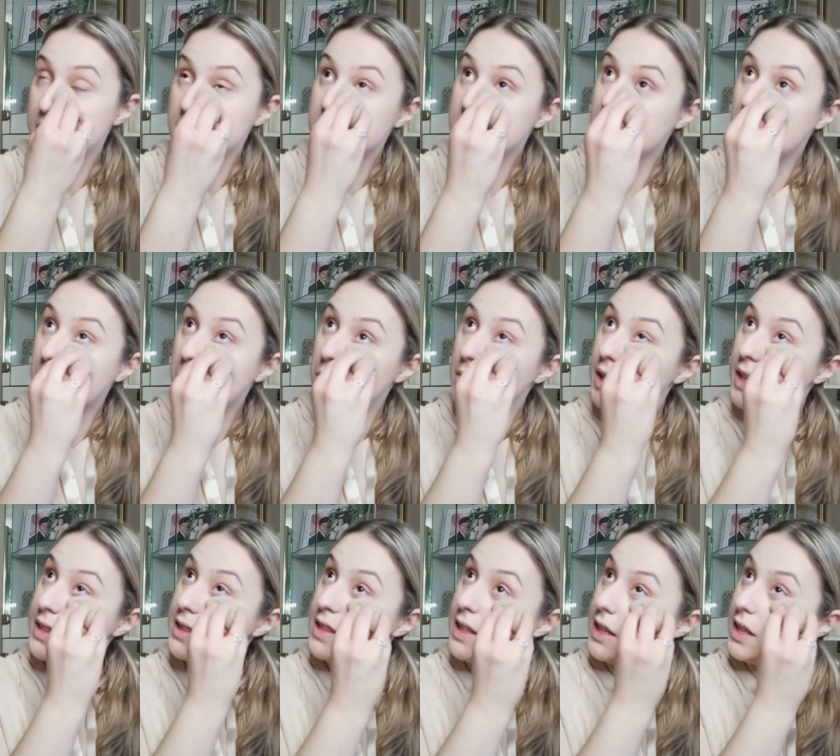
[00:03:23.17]
So
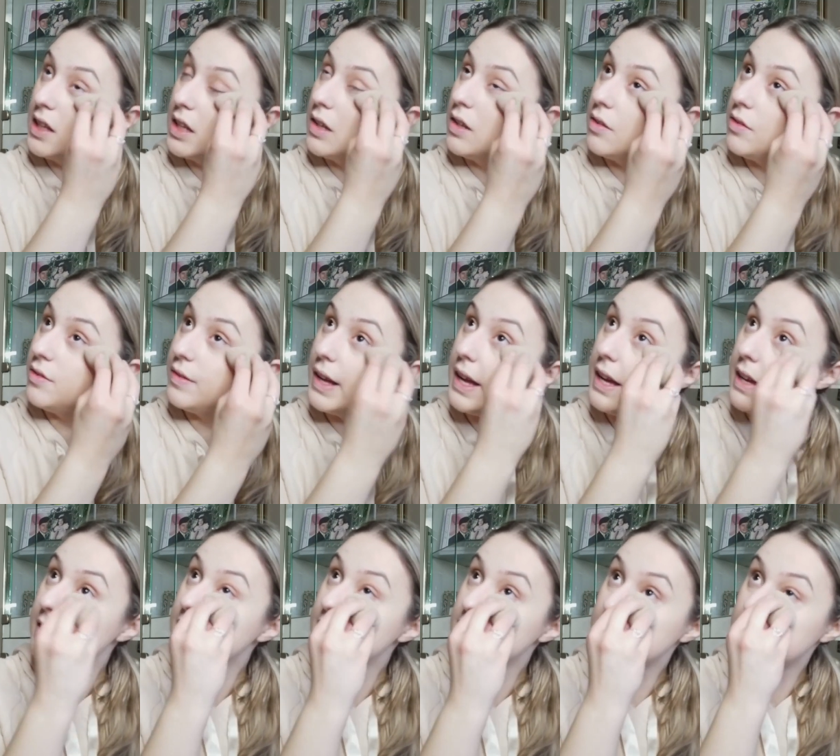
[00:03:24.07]
blending
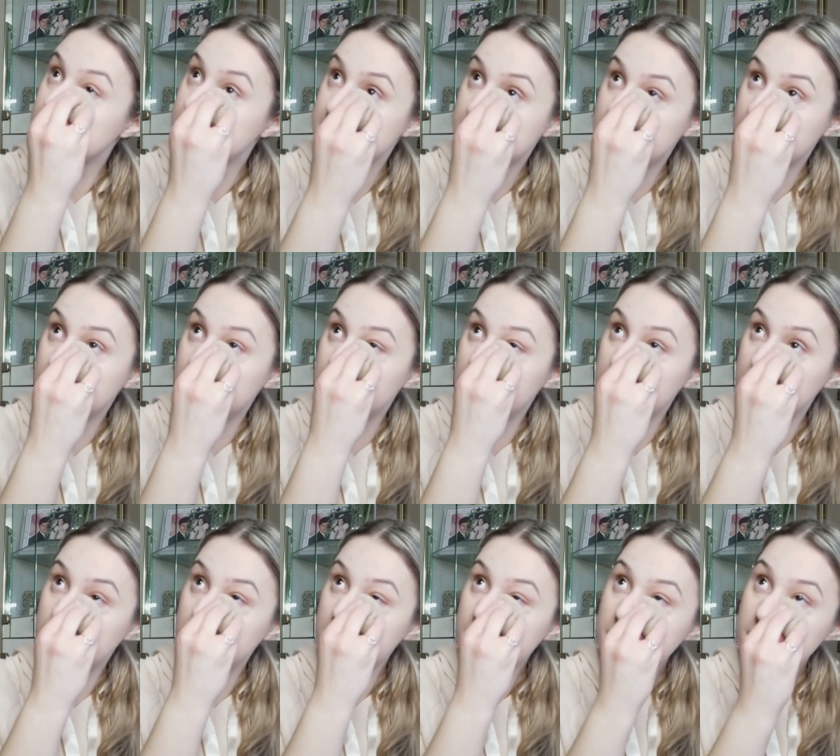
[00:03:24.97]
fast is key
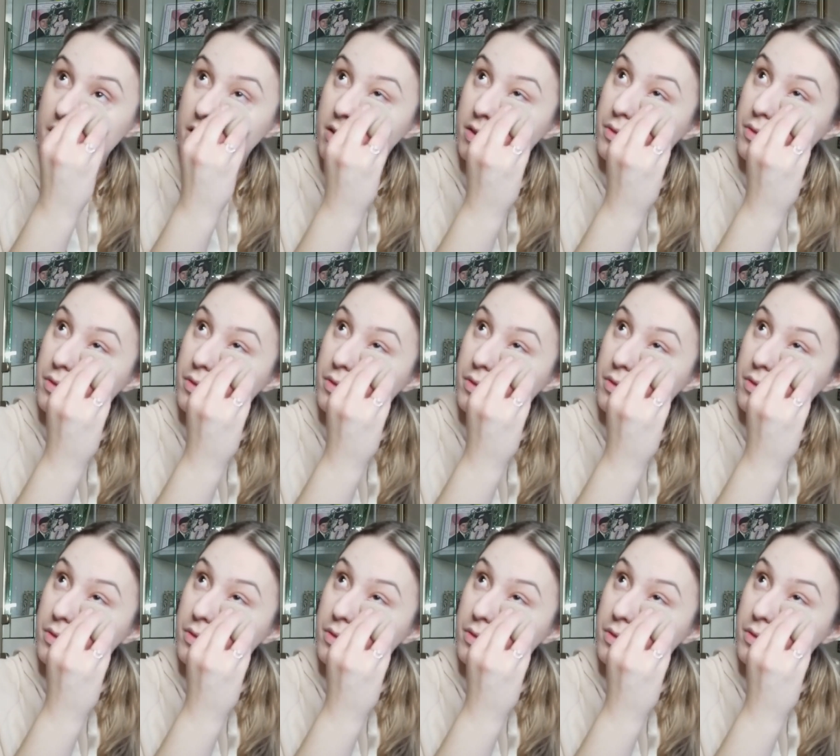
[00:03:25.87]
here.